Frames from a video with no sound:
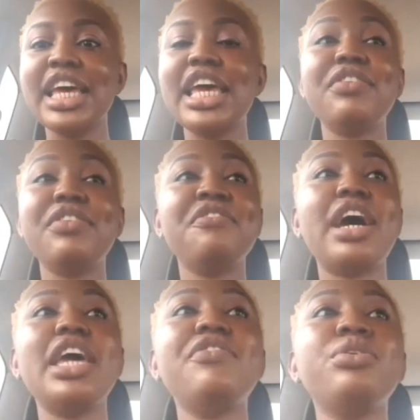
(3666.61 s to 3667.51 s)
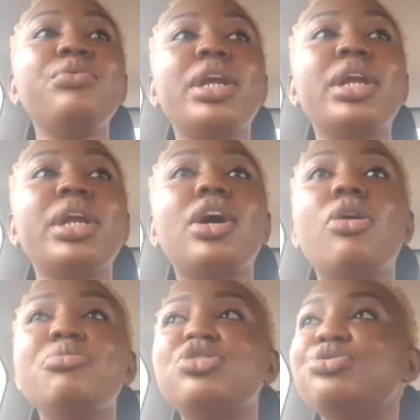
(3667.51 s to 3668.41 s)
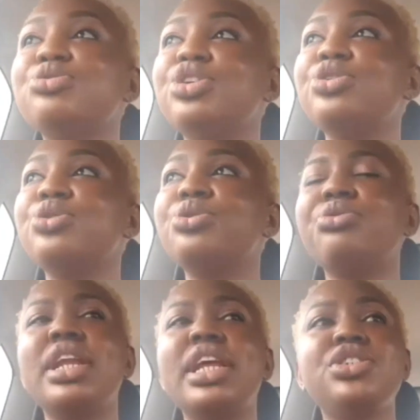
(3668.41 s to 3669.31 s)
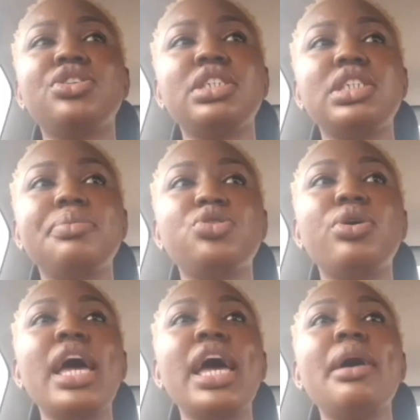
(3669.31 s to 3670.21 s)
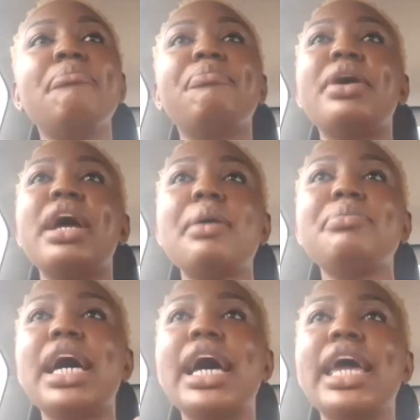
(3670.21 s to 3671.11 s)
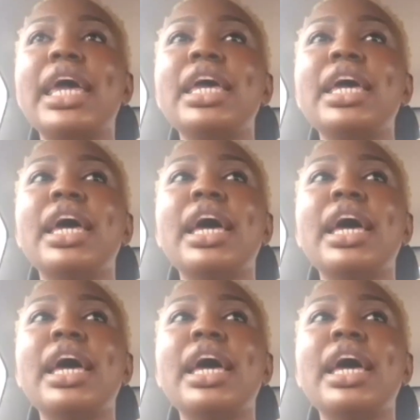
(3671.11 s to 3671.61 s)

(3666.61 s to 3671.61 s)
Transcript: If, in fact, even when it comes to relationships, so perhaps I